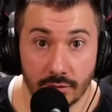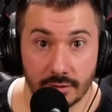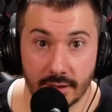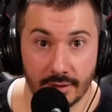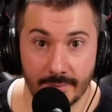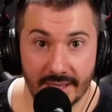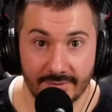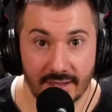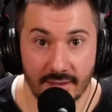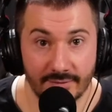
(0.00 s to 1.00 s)
You know what I mean? If
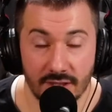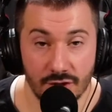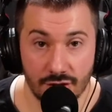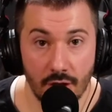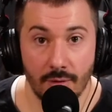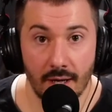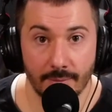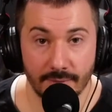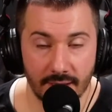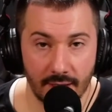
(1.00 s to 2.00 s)
I just show up,
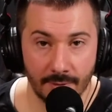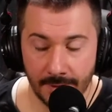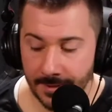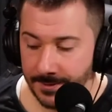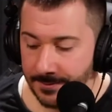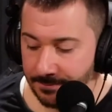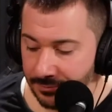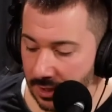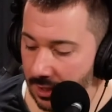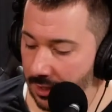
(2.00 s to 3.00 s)

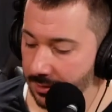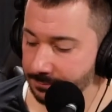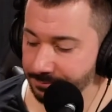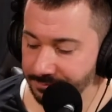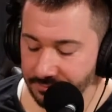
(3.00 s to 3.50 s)
so